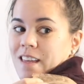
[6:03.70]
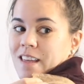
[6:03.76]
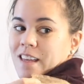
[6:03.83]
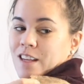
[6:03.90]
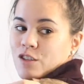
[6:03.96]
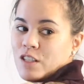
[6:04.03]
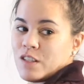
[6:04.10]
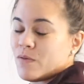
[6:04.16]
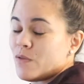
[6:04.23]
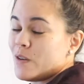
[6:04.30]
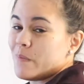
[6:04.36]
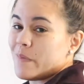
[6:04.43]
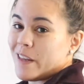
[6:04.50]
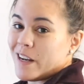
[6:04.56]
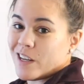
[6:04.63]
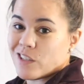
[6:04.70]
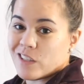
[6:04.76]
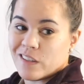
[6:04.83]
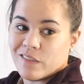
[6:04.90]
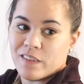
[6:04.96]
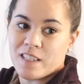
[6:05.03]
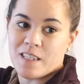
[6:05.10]
a dress form that
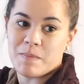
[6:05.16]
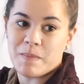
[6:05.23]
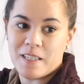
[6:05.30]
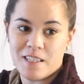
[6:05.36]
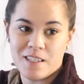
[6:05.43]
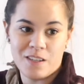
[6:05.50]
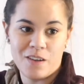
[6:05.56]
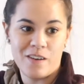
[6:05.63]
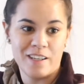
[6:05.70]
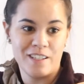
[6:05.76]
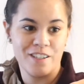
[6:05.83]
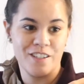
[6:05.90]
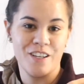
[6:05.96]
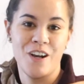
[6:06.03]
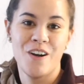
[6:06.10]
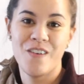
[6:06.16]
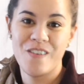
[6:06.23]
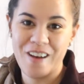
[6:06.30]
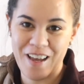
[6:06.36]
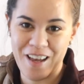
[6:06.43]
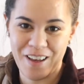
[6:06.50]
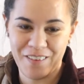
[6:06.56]
actually fits me so I don't
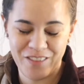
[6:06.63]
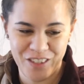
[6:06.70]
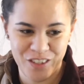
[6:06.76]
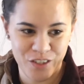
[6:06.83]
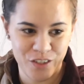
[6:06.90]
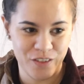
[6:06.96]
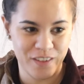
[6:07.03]
have to do